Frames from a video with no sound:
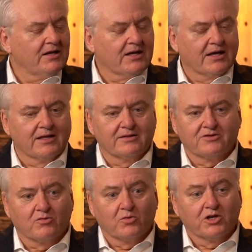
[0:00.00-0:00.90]
And
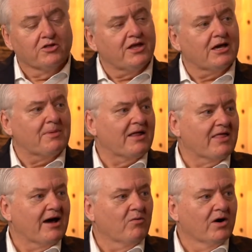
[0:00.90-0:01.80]
so when you think about it
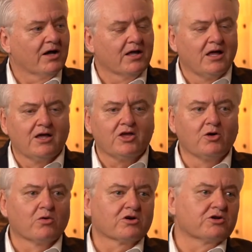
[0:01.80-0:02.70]
that way, you
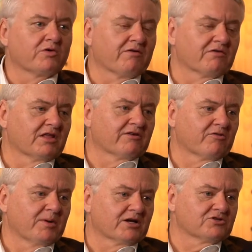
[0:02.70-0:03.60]
want to do everything
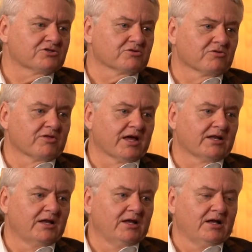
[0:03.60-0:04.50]
from making sure that
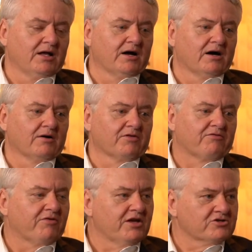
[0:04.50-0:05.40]
the
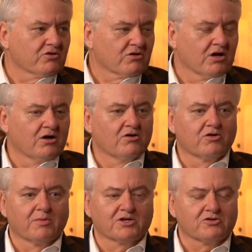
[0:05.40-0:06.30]
fees are low,
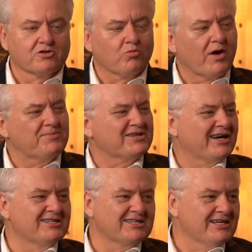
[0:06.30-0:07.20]
you'll make sure the
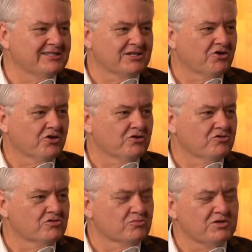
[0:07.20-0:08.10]
website is easy to
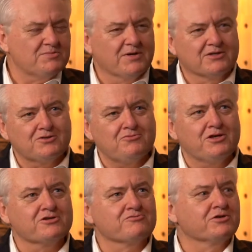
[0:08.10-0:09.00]
use. We spent 2
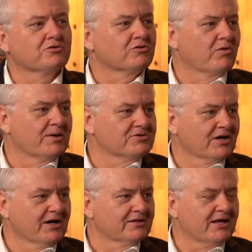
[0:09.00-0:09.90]
years redoing the
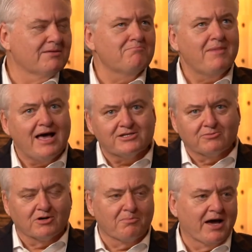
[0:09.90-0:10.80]
website. Can you imagine
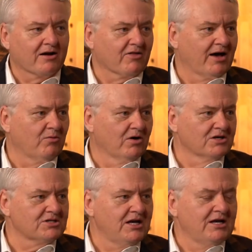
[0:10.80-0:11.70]
what a battle that
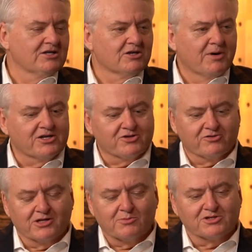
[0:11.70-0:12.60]
was to make sure
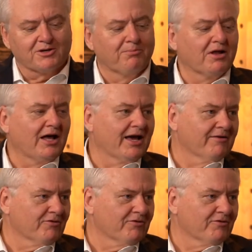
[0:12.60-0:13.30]
that it was compliant